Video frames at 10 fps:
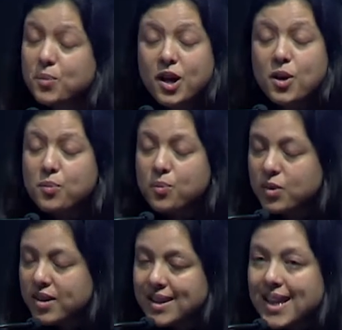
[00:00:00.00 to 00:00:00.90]
are
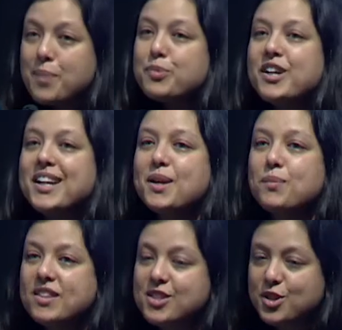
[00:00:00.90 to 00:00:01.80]
collaborating
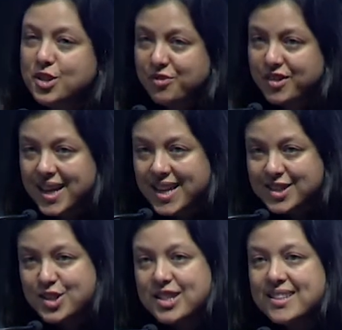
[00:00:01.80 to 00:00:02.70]
with
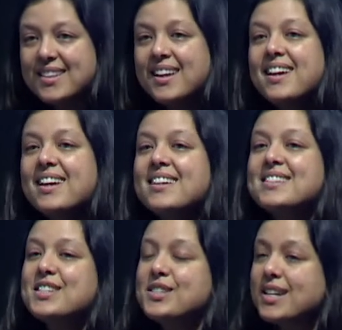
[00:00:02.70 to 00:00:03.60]
certification
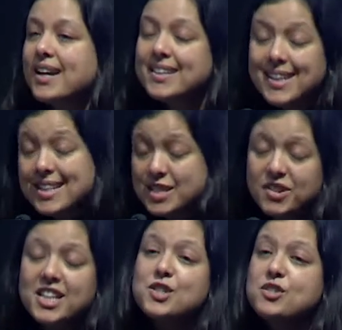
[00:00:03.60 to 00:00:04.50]
society,
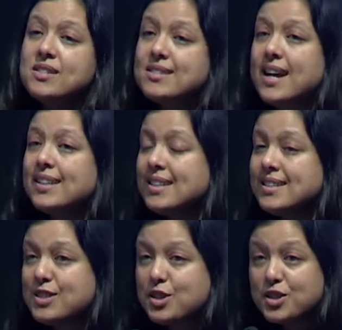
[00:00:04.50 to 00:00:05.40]
classification
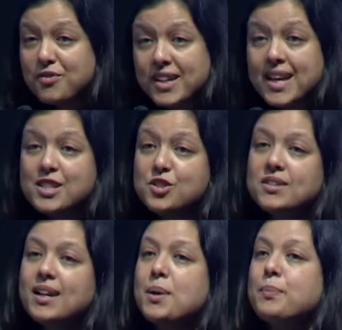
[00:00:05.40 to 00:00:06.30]
societies, certification
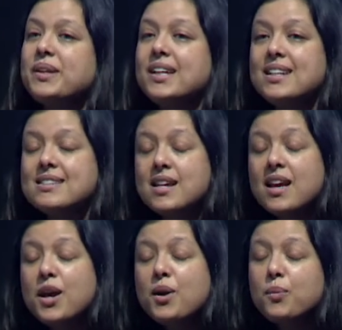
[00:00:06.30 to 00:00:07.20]
companies.
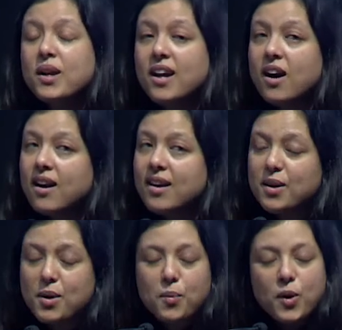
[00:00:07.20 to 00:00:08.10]
We
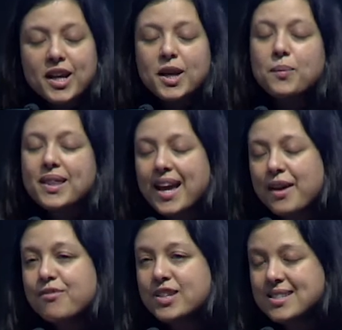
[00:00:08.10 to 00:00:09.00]
are working with
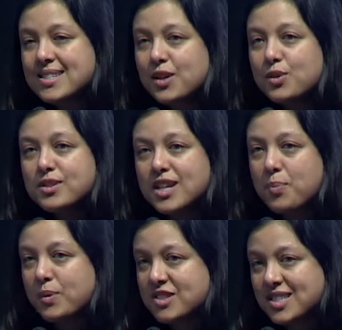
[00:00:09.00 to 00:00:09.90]
every single
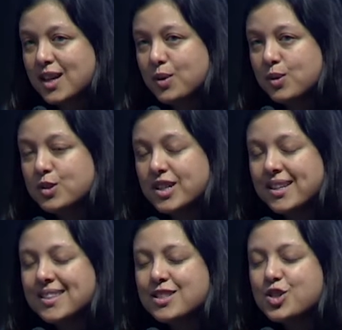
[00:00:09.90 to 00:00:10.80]
type of stakeholder
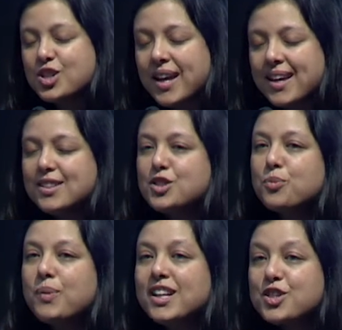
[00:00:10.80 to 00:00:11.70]
in the chain to
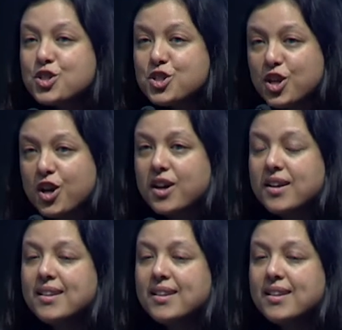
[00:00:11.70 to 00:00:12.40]
make sure